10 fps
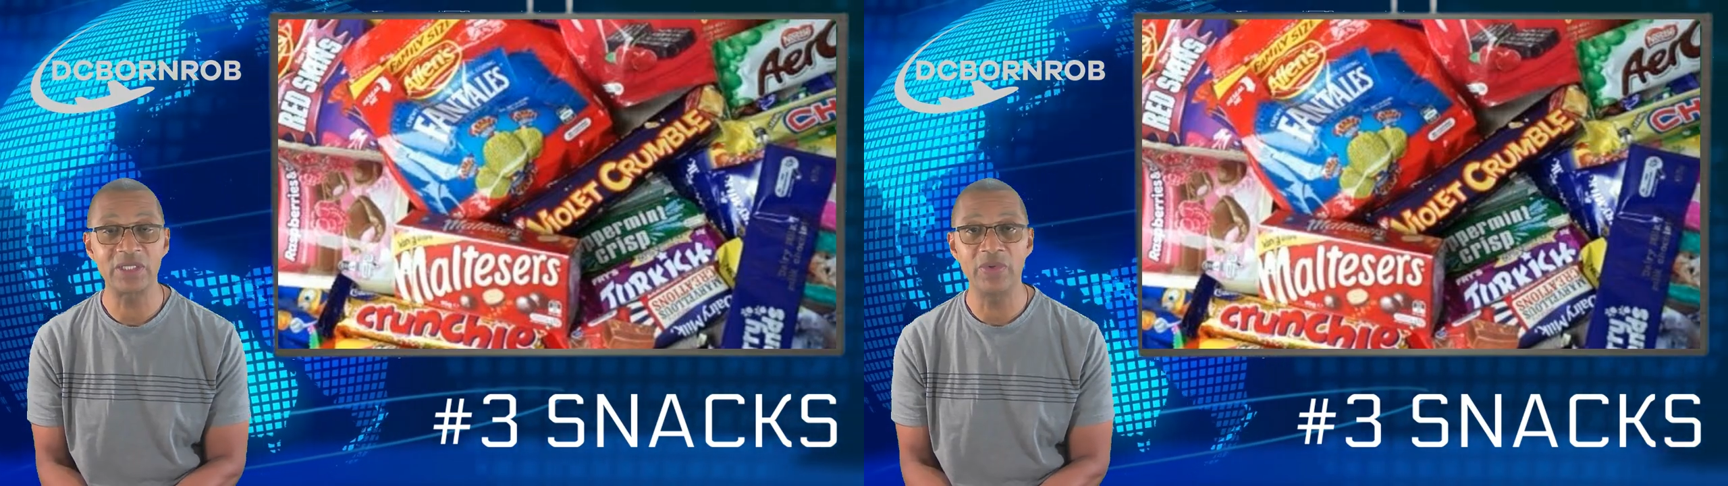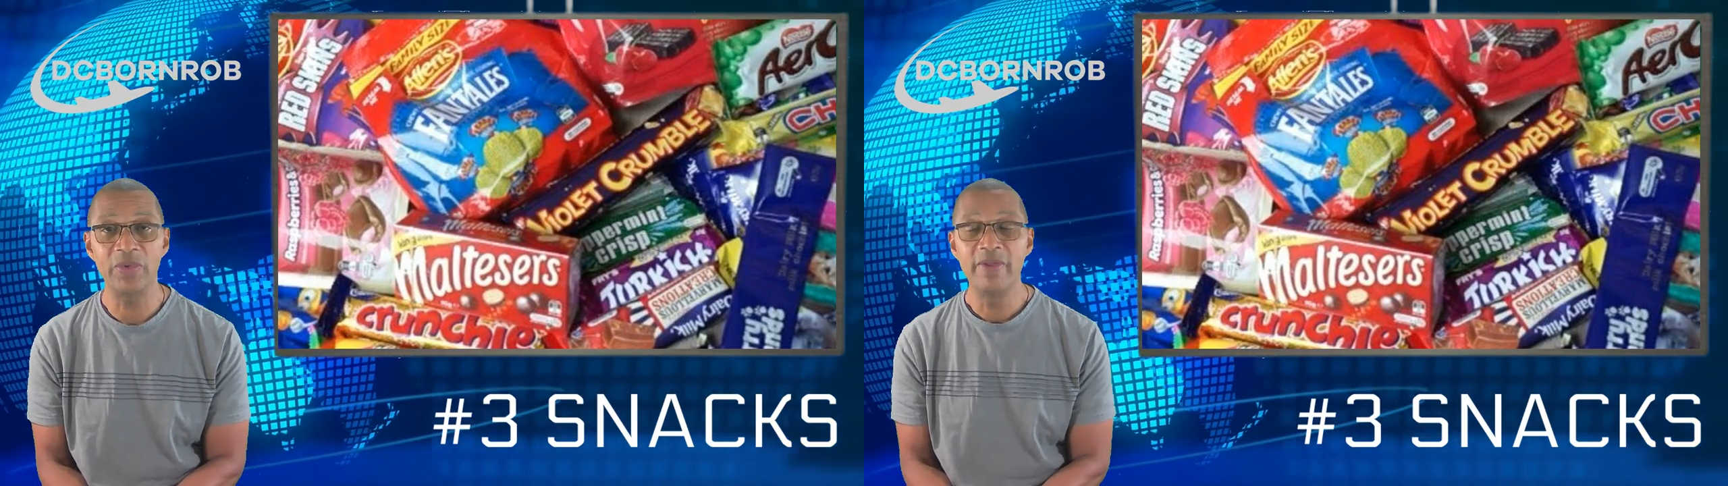
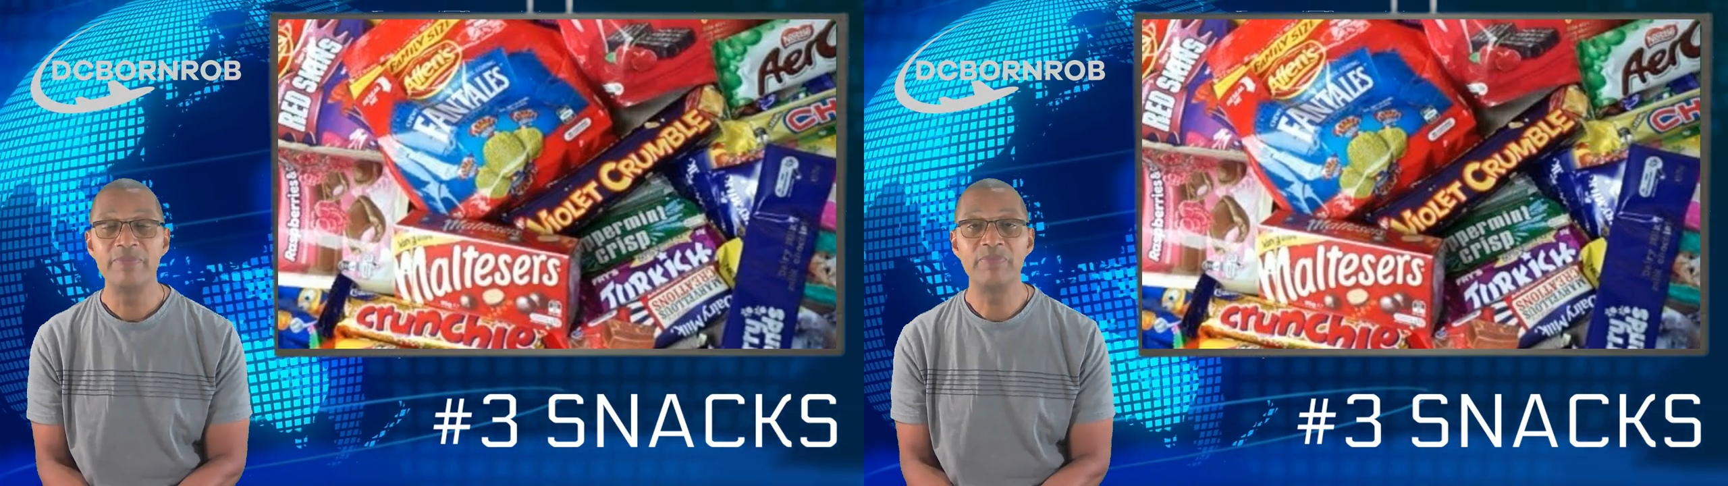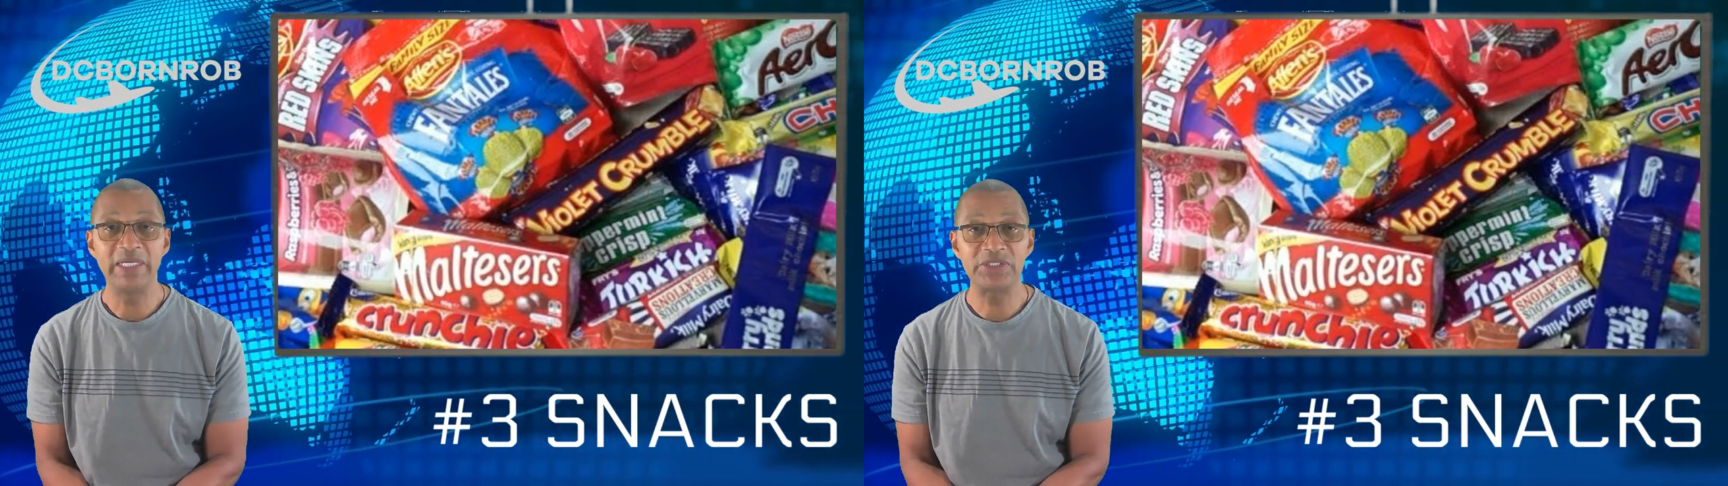So
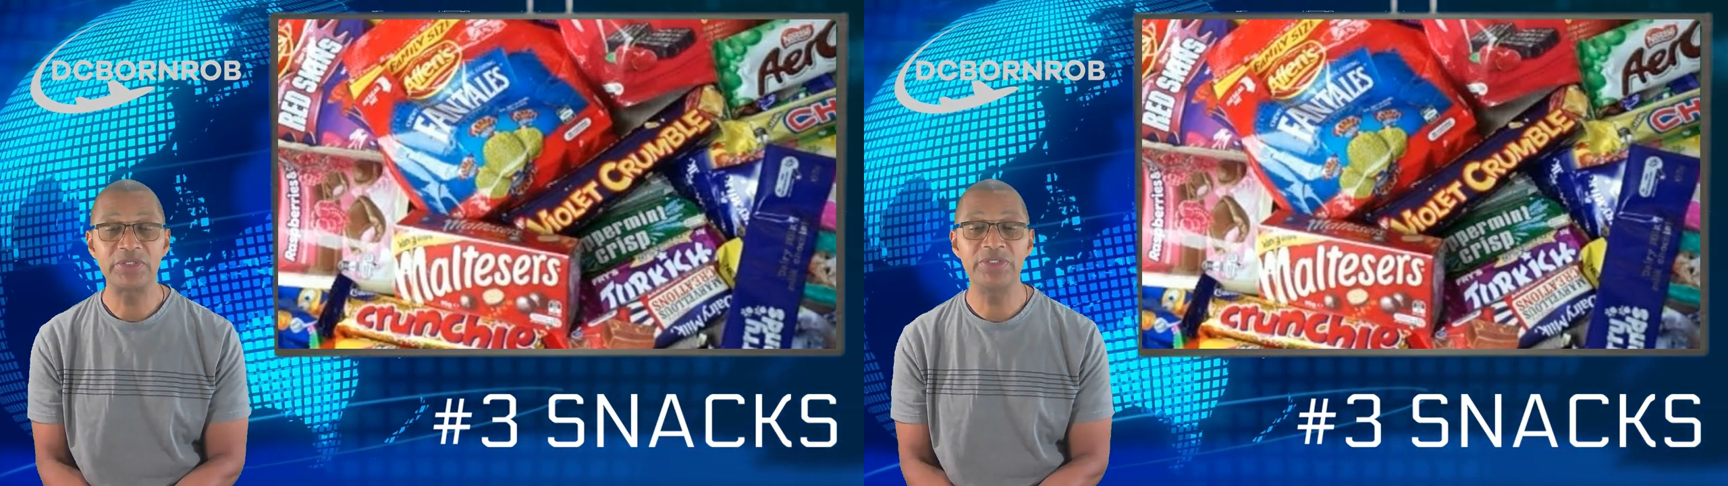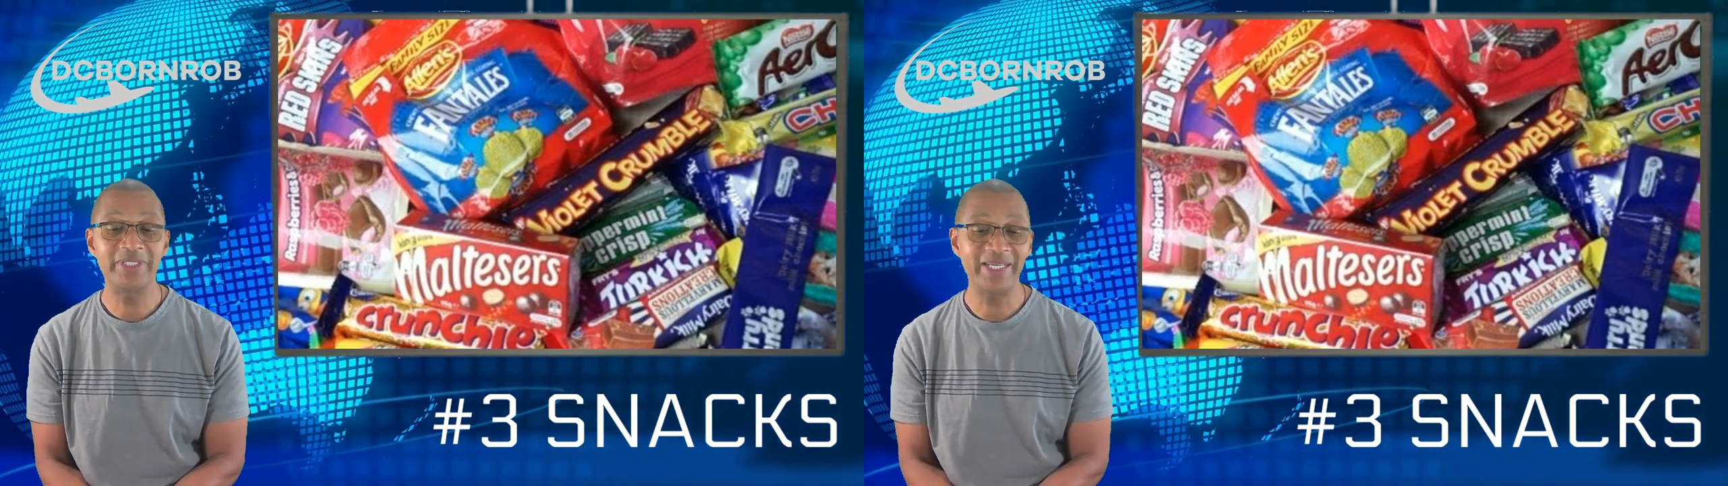make
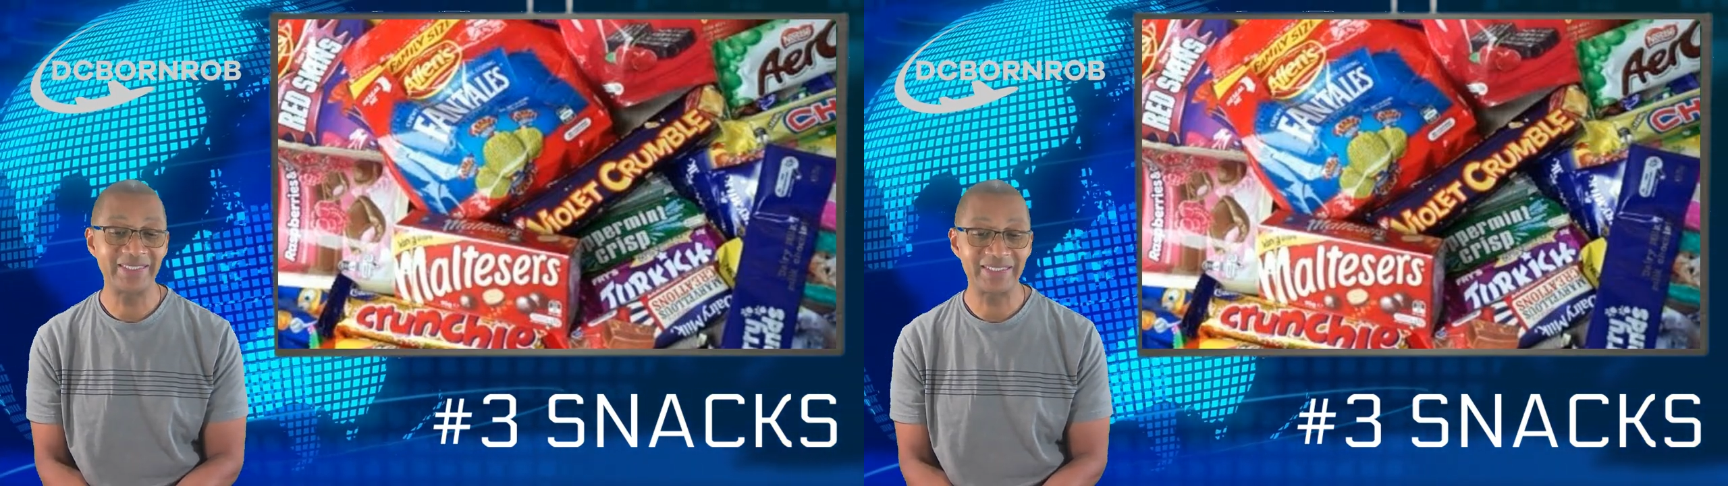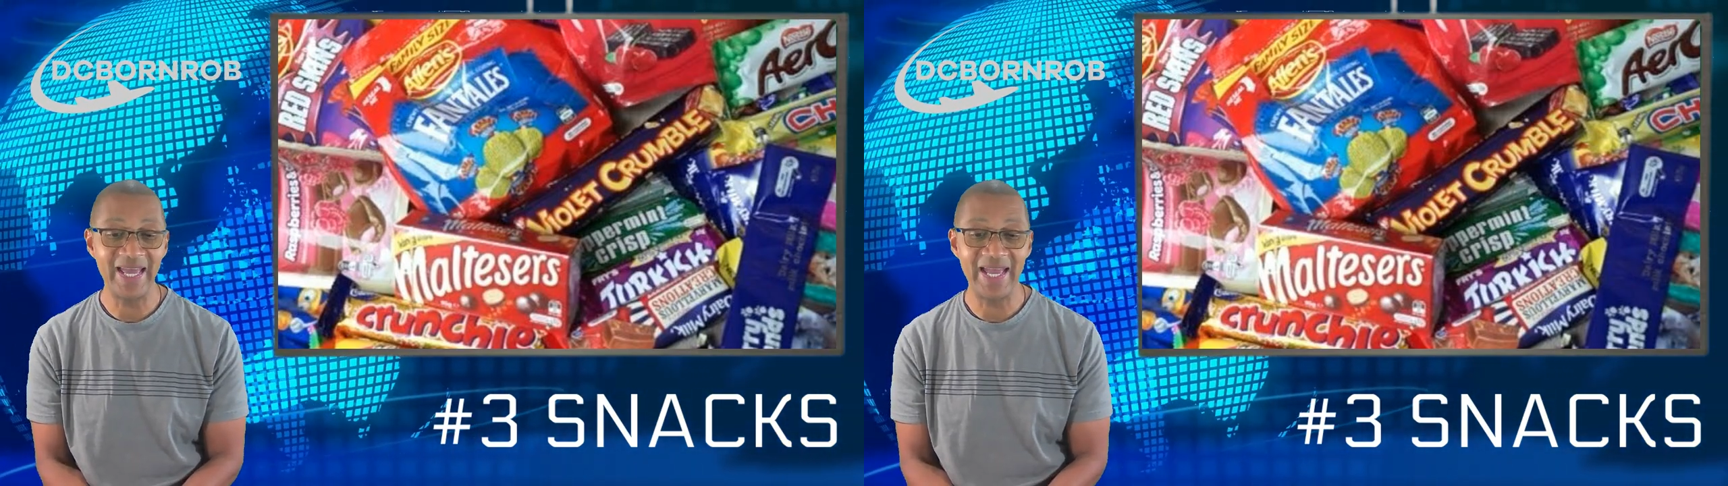sure you
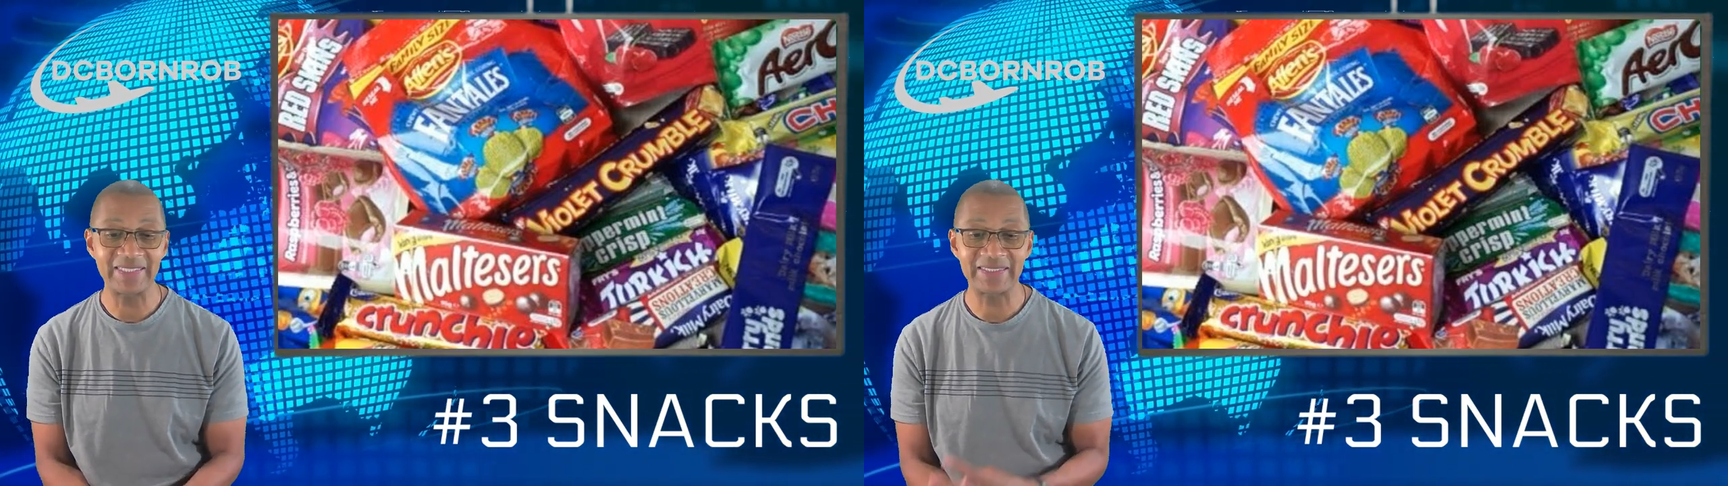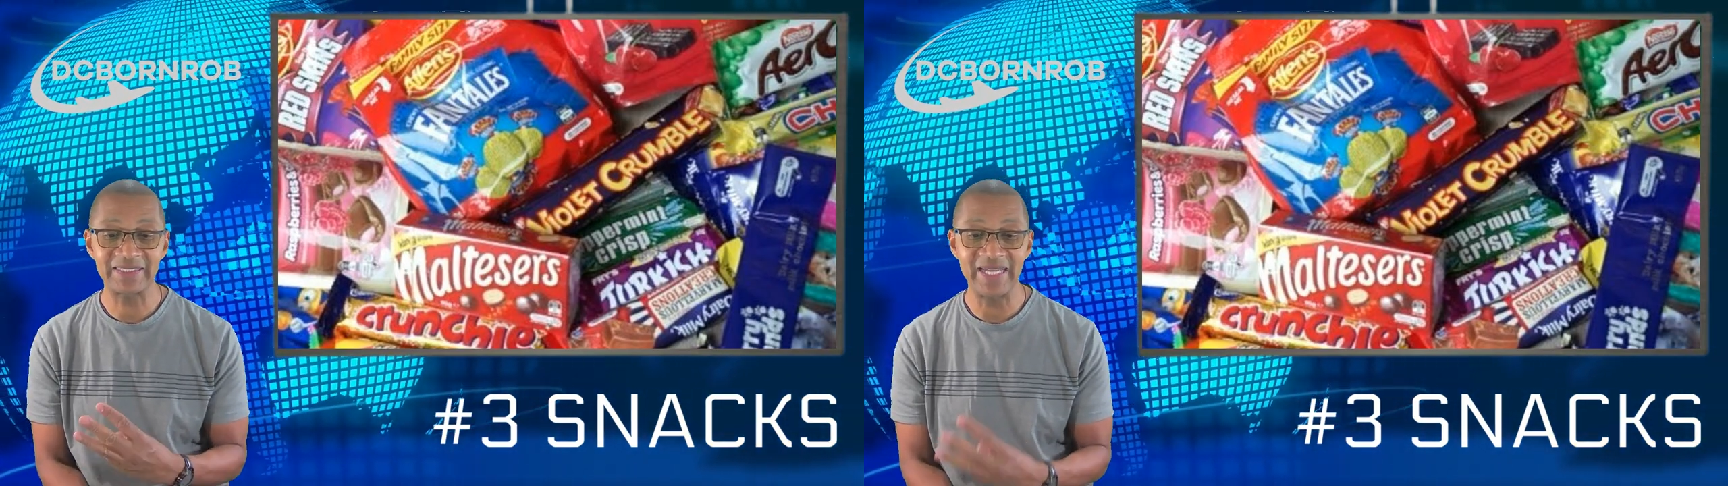take snacks.